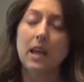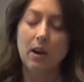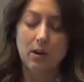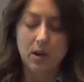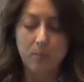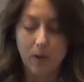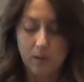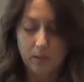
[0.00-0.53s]

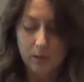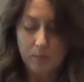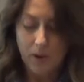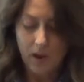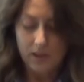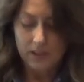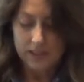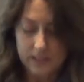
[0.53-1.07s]
County Public
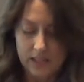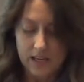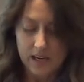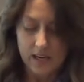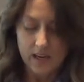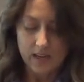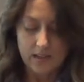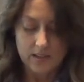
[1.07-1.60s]

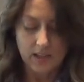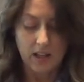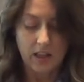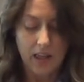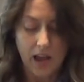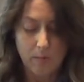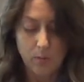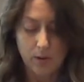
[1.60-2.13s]
Policy is
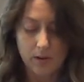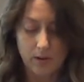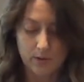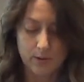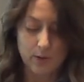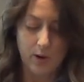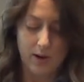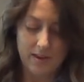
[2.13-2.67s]

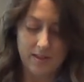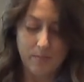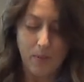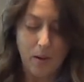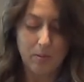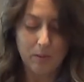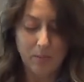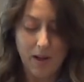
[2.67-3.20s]
a
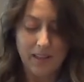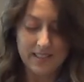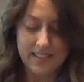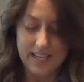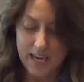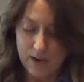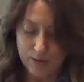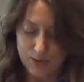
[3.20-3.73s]
Public
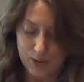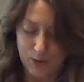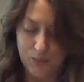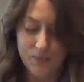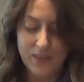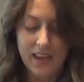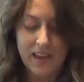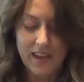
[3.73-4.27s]
Policy
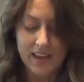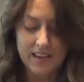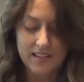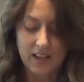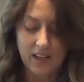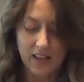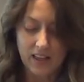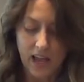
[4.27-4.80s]
Council is
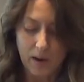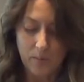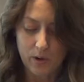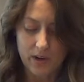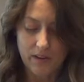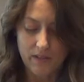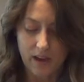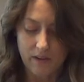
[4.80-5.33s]
a
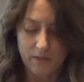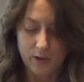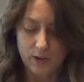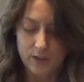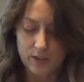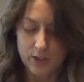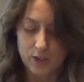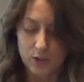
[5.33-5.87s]
collaborative
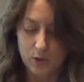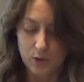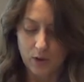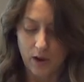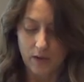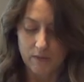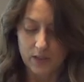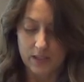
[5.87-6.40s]
effort of
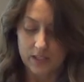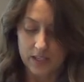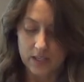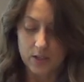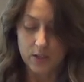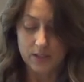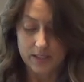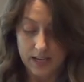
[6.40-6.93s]
the
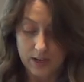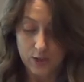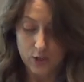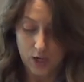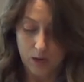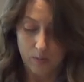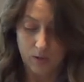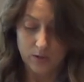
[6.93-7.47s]
10
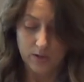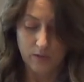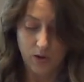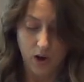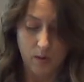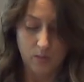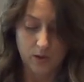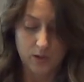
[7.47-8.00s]
chambers of
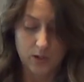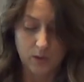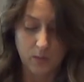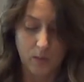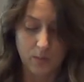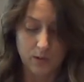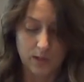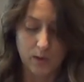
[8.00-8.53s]
commerce that
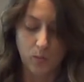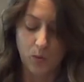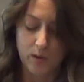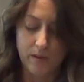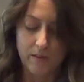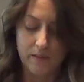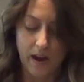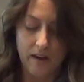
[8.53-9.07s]
represent more
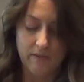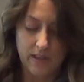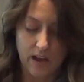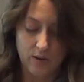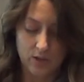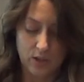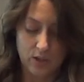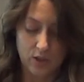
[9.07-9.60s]
than
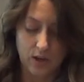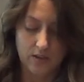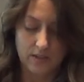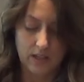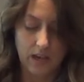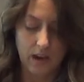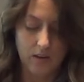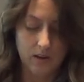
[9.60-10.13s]
5,000
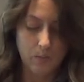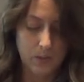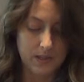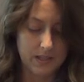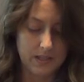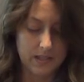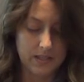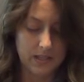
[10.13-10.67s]
Johnson County
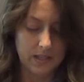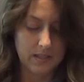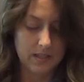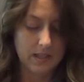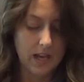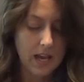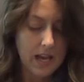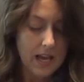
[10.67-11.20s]

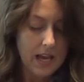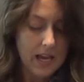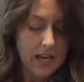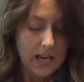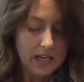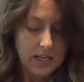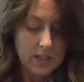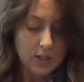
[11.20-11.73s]
businesses.
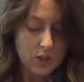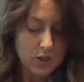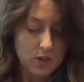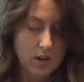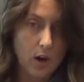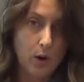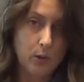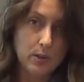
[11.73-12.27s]
In addition
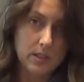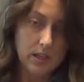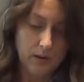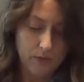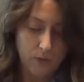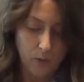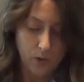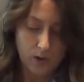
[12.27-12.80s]
to
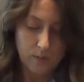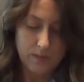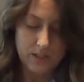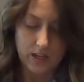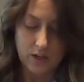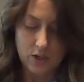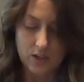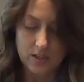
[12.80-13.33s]
hosting forums
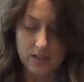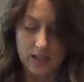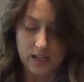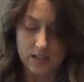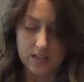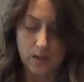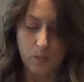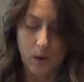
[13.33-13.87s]
such as
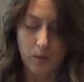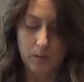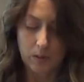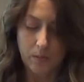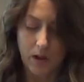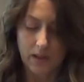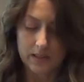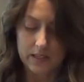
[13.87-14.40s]
this, the
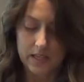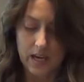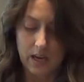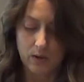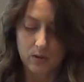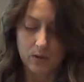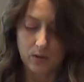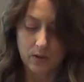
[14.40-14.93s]
Public Policy
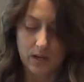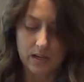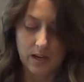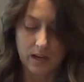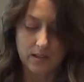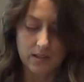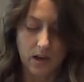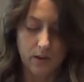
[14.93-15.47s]
Council
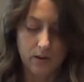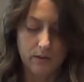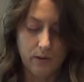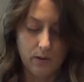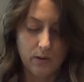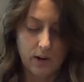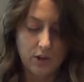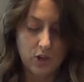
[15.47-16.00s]
conducts other
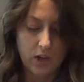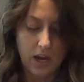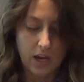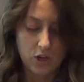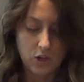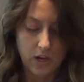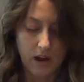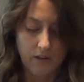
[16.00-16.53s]
voter
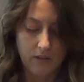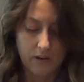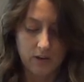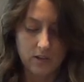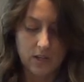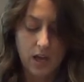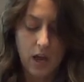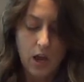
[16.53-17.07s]
education
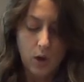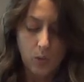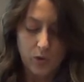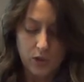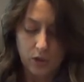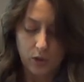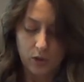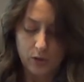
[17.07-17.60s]
efforts,
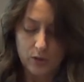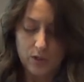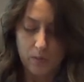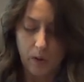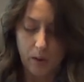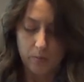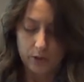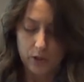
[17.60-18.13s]
which includes the
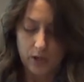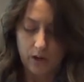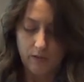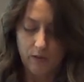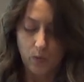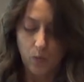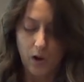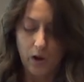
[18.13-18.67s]
publishing
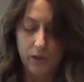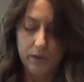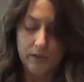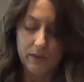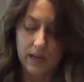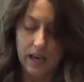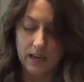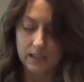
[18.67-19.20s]
of a wealth
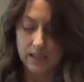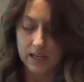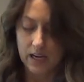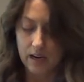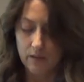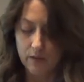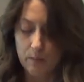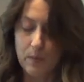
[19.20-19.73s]
of candidate
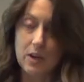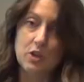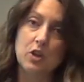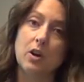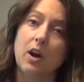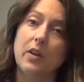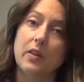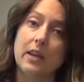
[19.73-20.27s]

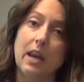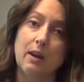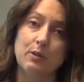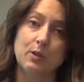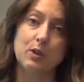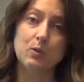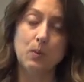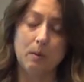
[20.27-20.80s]
information on the
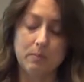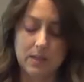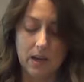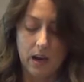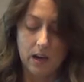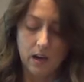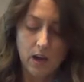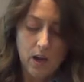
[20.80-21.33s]
council's
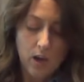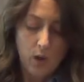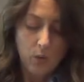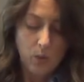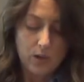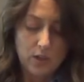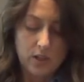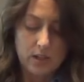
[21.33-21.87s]
website,
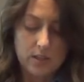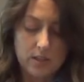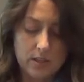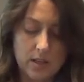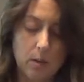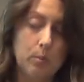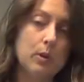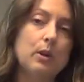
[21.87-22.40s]
which is
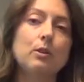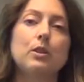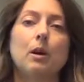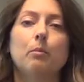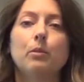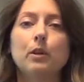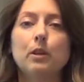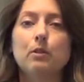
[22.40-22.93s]

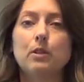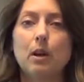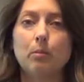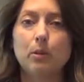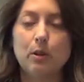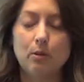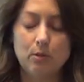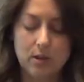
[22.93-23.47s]

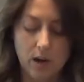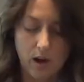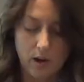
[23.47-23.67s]
www.votejoco.com.